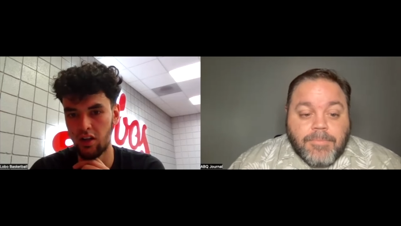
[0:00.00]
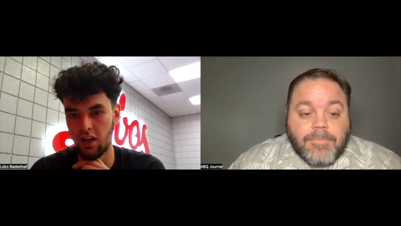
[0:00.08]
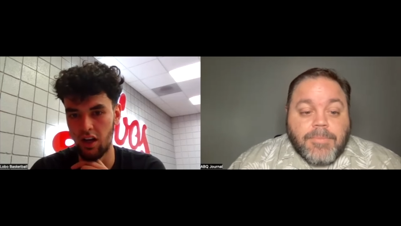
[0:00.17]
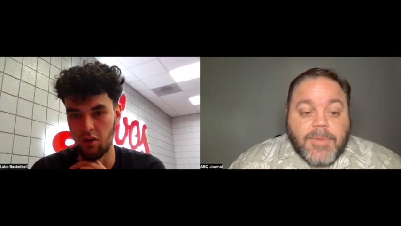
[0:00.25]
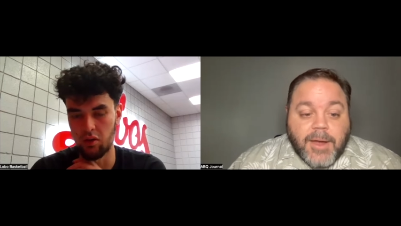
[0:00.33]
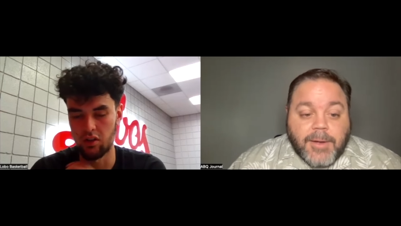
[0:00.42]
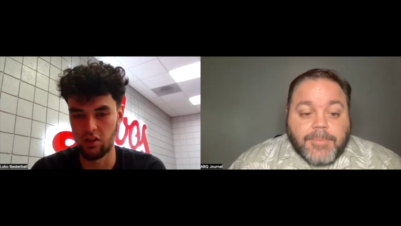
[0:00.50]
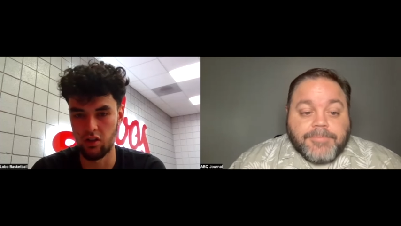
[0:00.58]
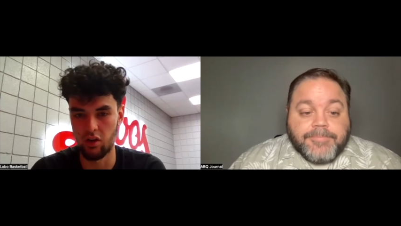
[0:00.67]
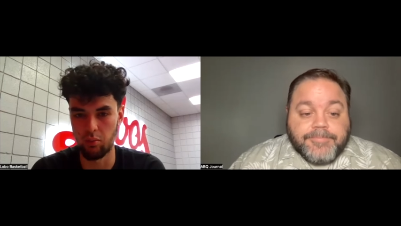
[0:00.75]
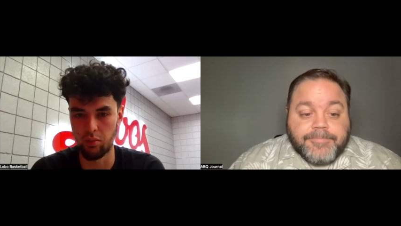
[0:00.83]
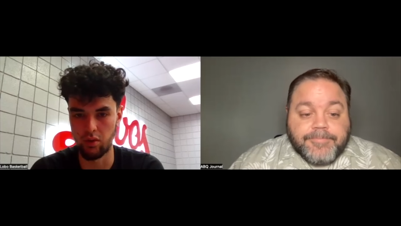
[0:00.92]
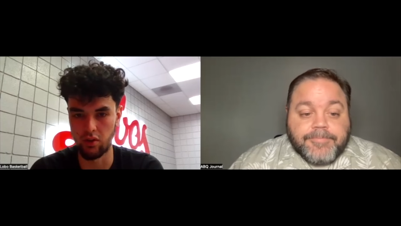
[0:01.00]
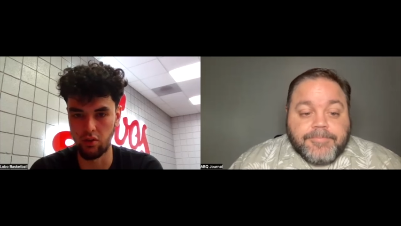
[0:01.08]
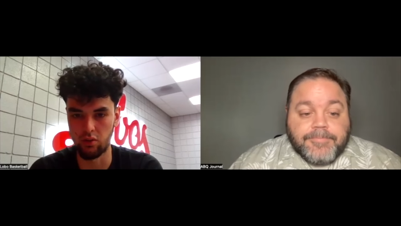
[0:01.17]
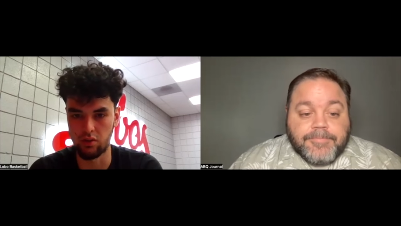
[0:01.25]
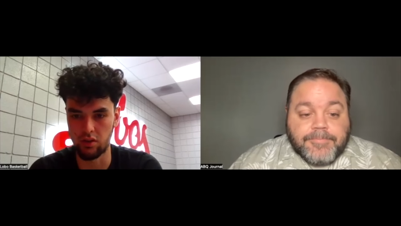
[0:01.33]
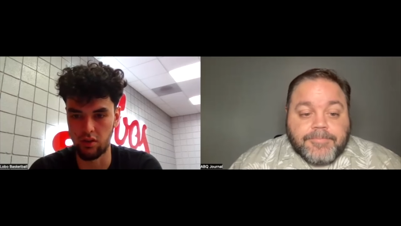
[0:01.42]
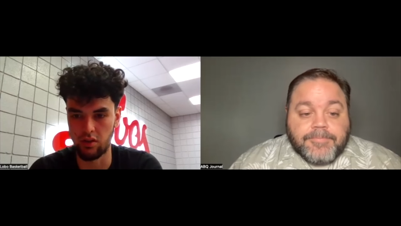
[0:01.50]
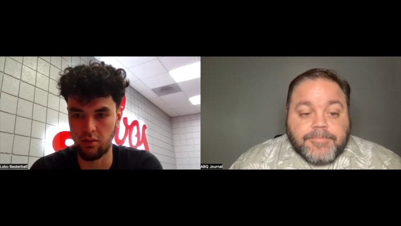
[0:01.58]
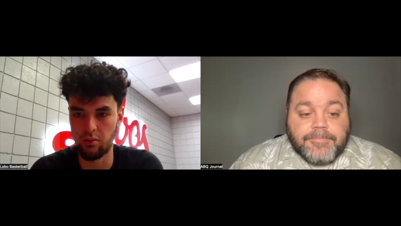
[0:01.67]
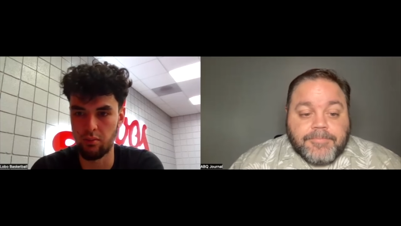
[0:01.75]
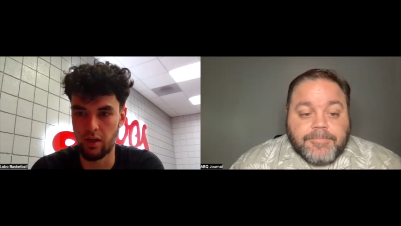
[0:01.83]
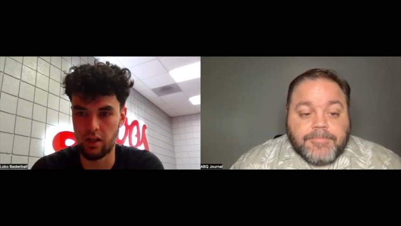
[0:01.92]
Speaker 1: I want to, yeah. you know, produce and
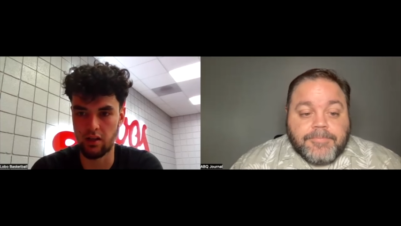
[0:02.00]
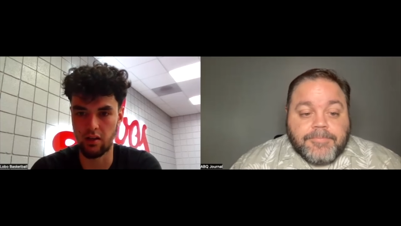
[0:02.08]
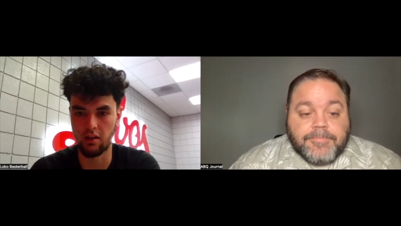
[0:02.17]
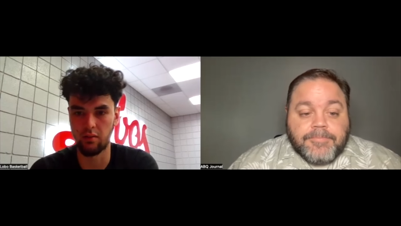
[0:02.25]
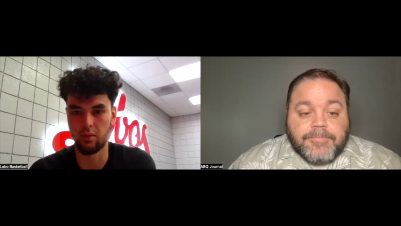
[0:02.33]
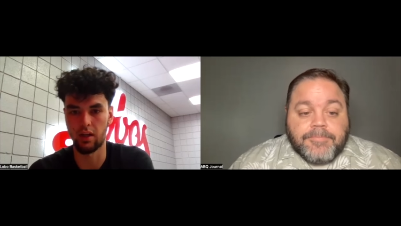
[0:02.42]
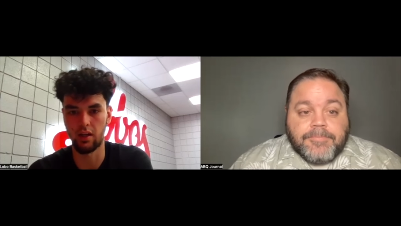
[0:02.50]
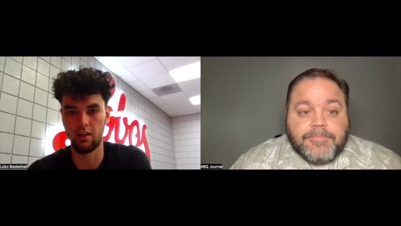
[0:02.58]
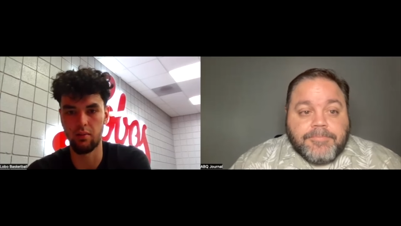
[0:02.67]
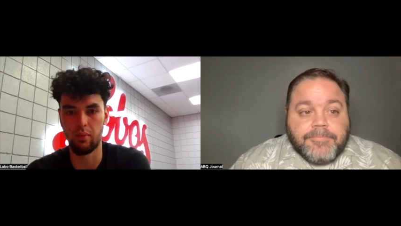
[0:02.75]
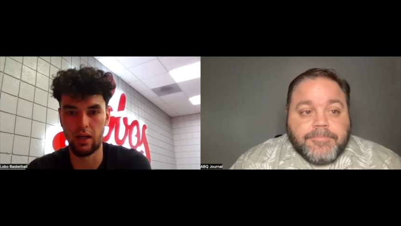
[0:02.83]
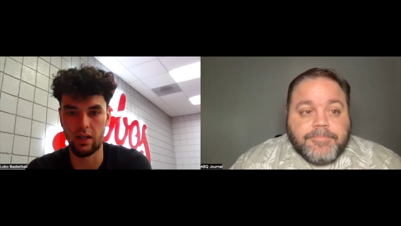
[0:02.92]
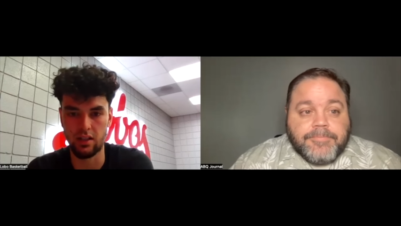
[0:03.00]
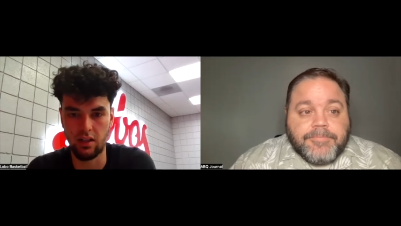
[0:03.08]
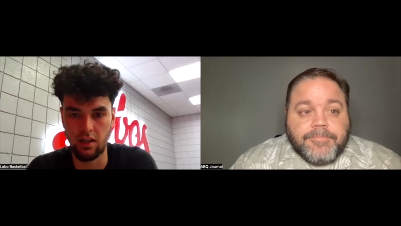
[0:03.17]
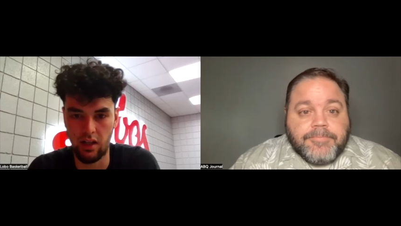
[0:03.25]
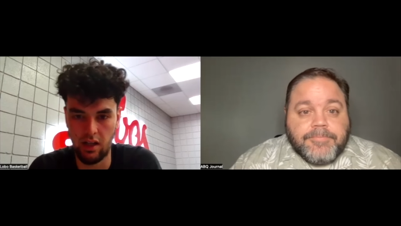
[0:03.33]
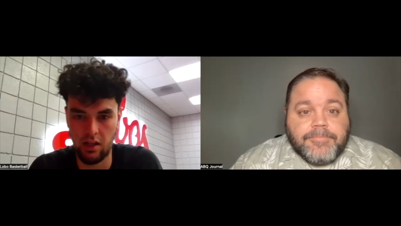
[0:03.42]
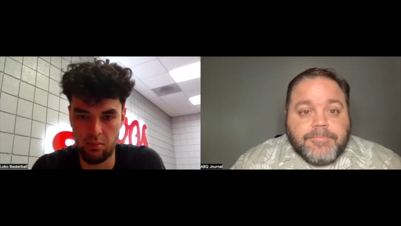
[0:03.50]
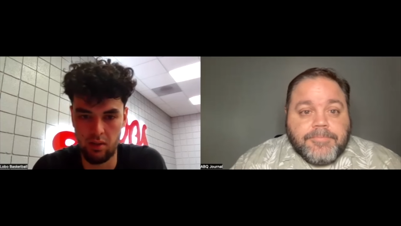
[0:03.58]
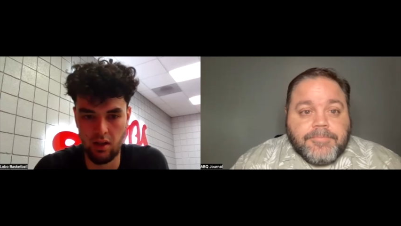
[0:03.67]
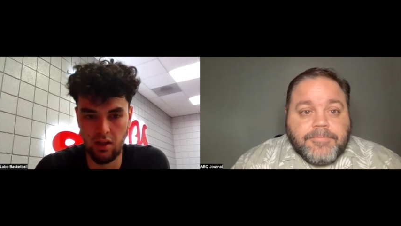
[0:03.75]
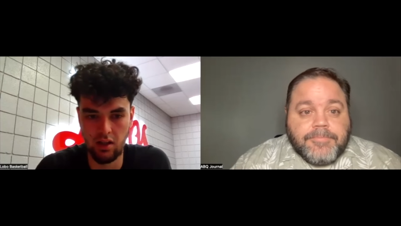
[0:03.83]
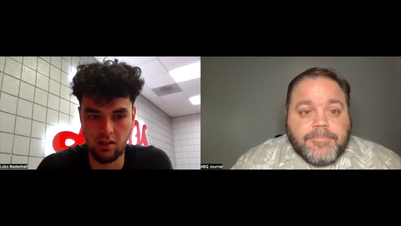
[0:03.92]
make a make an impact in the game.
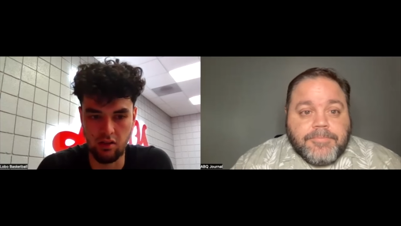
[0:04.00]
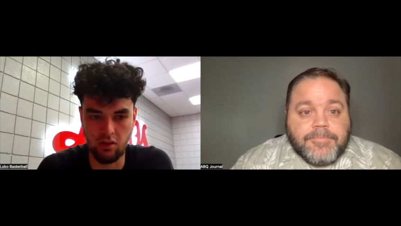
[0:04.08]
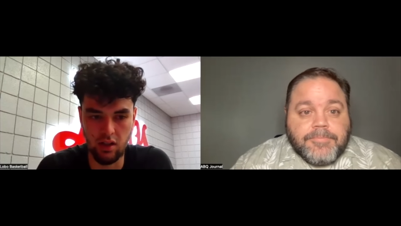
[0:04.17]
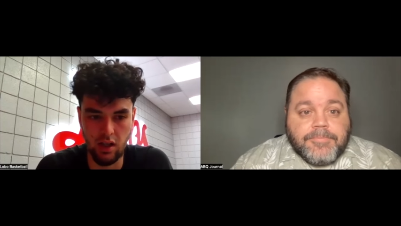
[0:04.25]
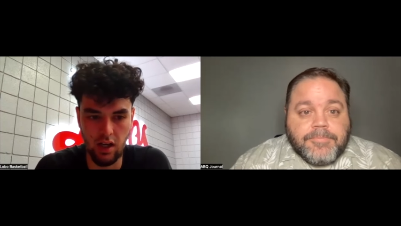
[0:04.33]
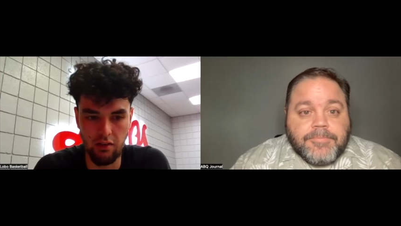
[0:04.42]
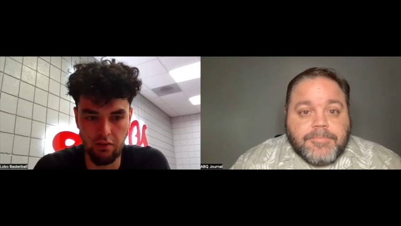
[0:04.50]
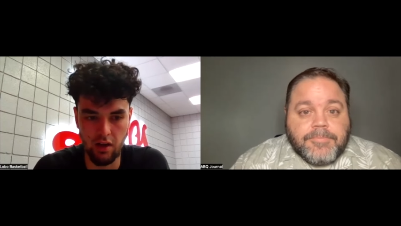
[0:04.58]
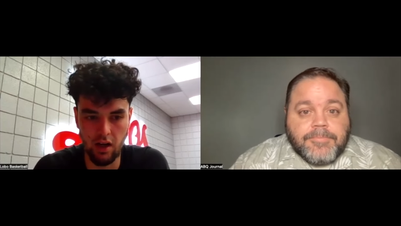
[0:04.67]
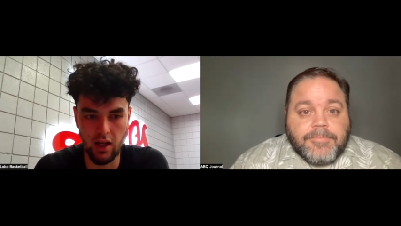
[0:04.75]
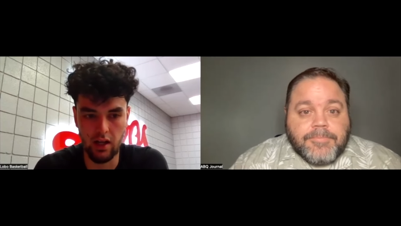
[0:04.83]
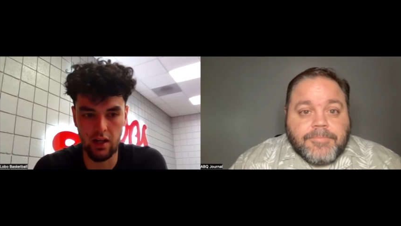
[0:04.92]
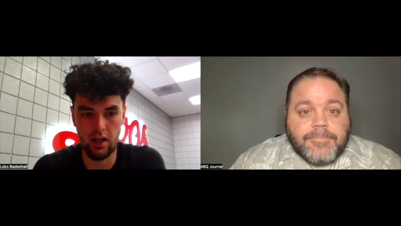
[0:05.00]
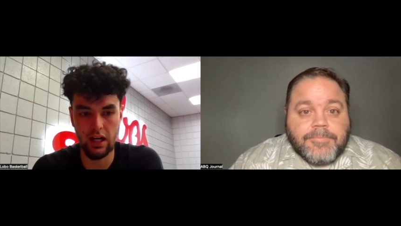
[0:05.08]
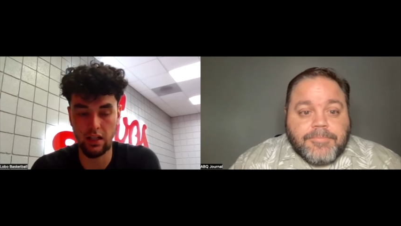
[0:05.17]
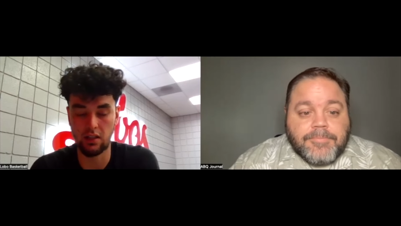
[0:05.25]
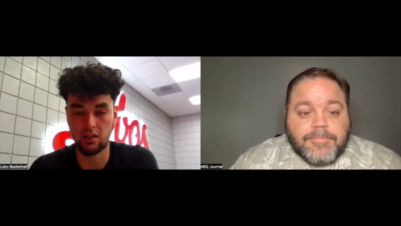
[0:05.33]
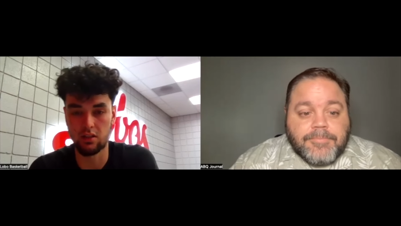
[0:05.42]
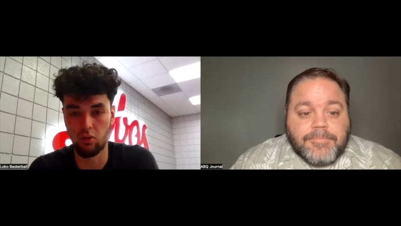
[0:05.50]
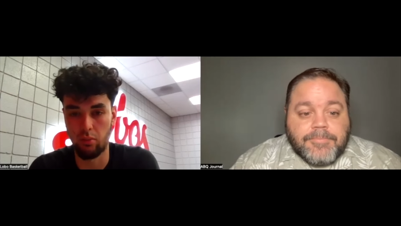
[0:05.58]
So yeah, I feel like I can still